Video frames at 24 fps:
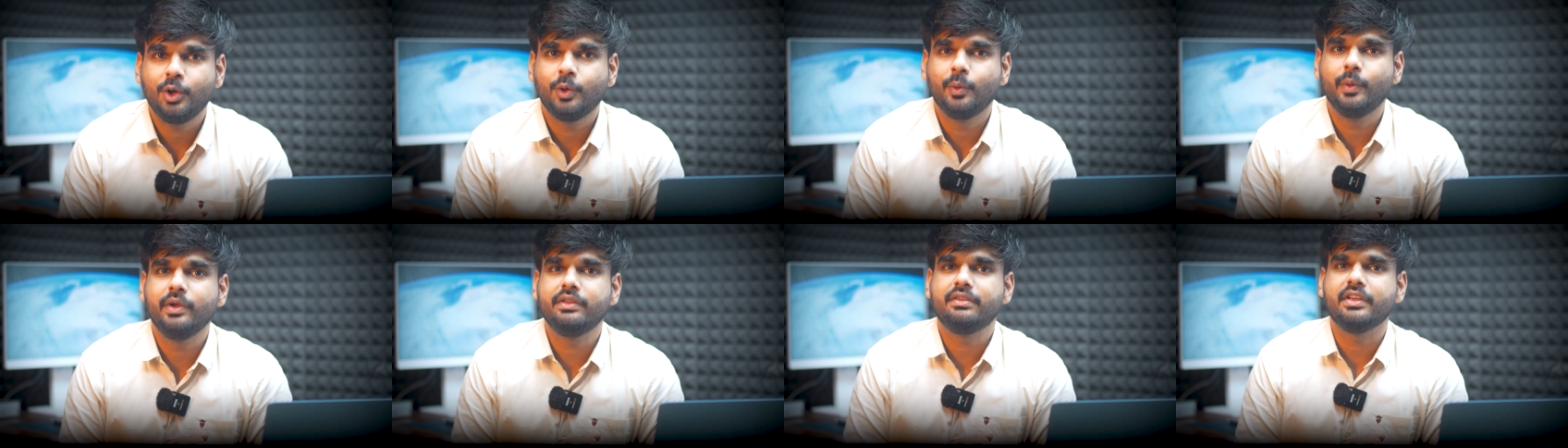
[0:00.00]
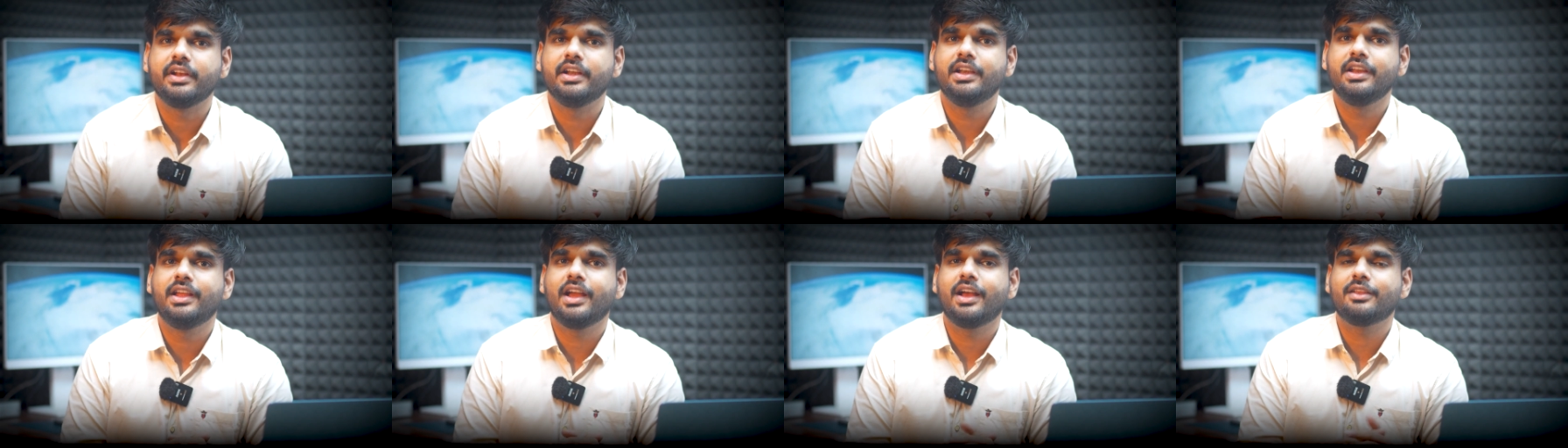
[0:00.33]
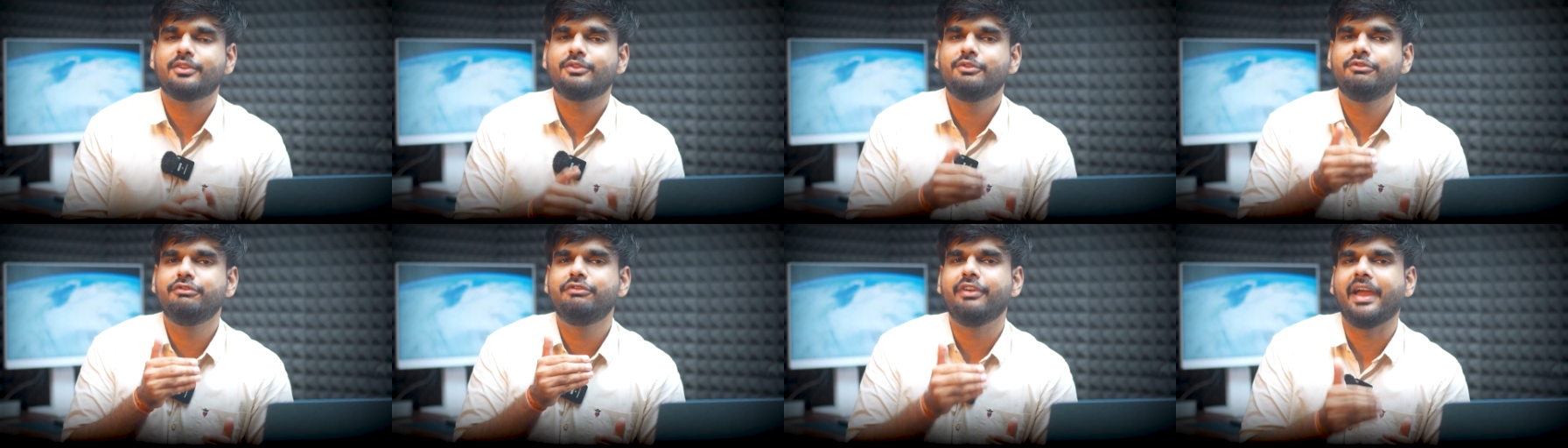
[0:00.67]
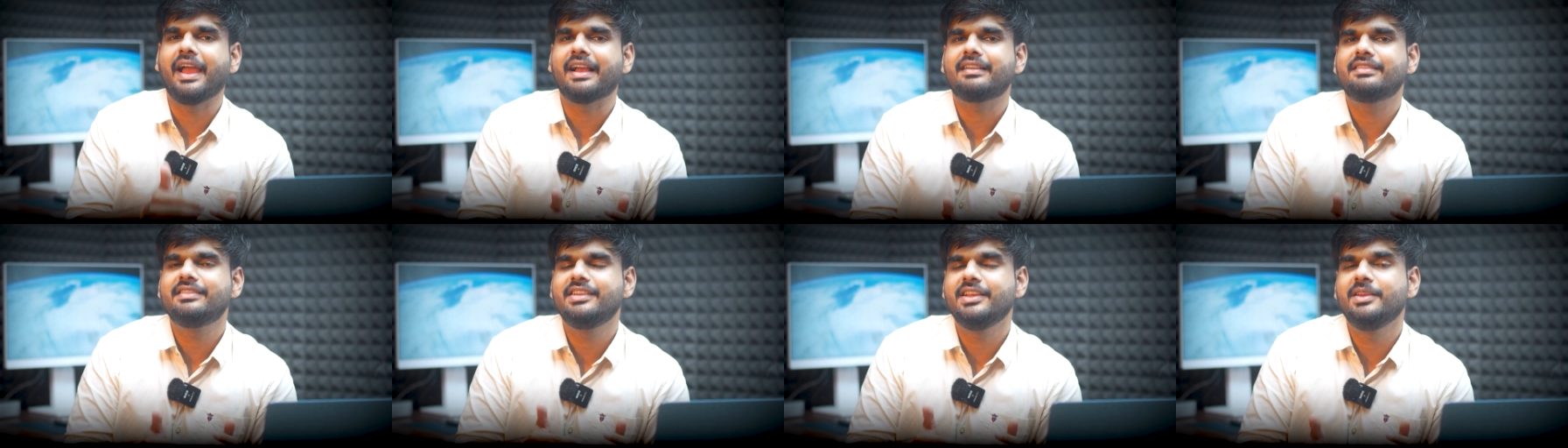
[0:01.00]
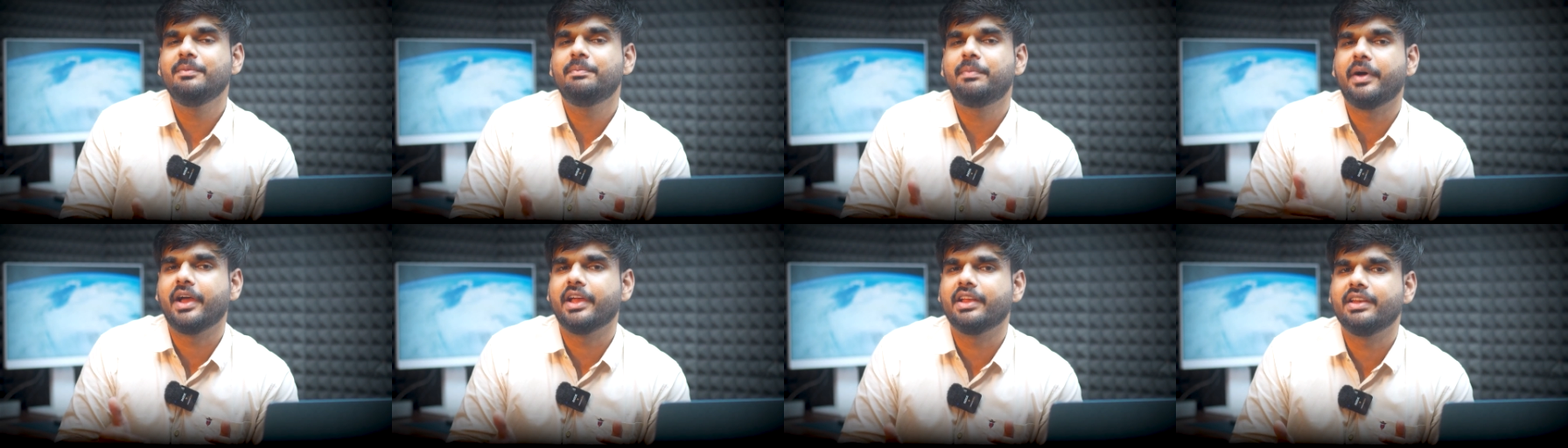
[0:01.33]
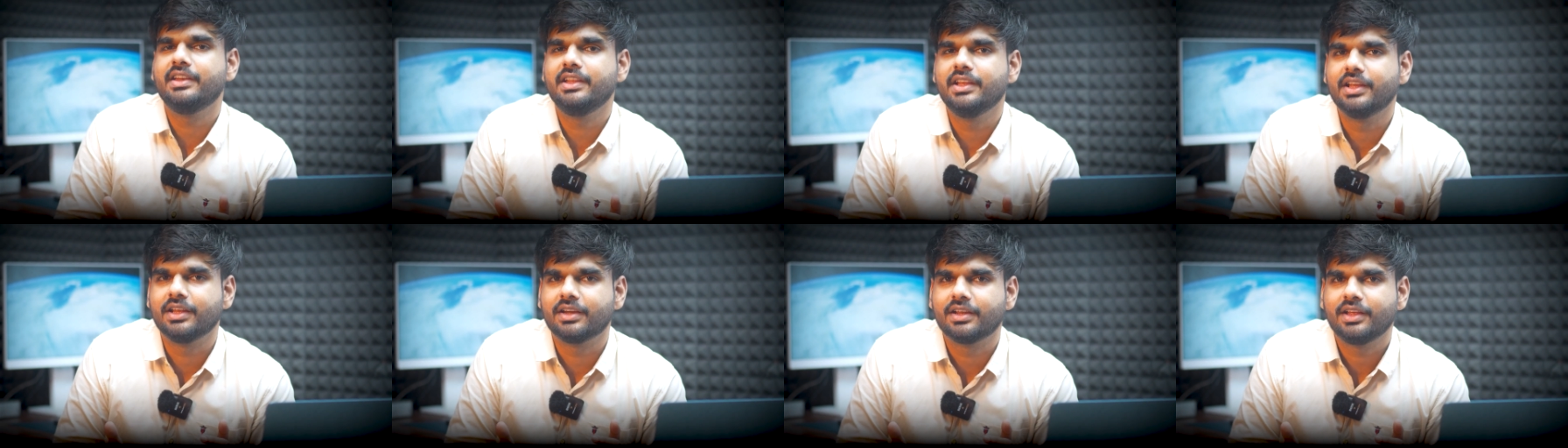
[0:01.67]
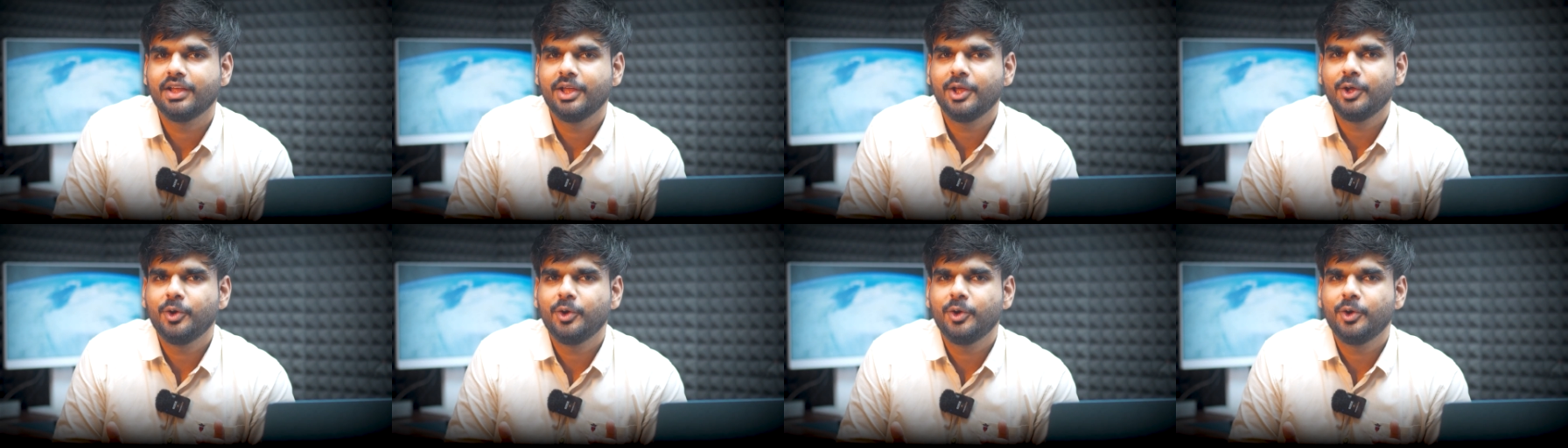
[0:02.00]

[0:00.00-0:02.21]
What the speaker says: who is India's vaccine pioneer,